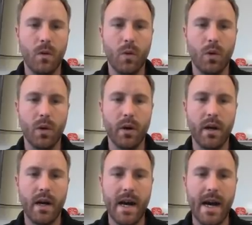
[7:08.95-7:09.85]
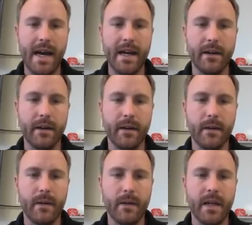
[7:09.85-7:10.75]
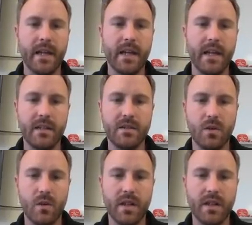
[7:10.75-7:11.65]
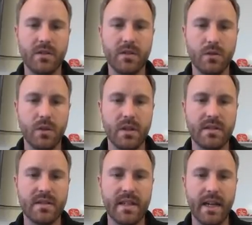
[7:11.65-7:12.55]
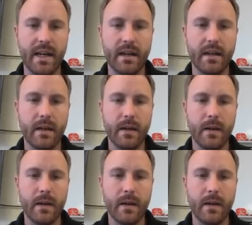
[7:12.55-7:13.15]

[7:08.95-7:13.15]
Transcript: or higher, it is going to sink.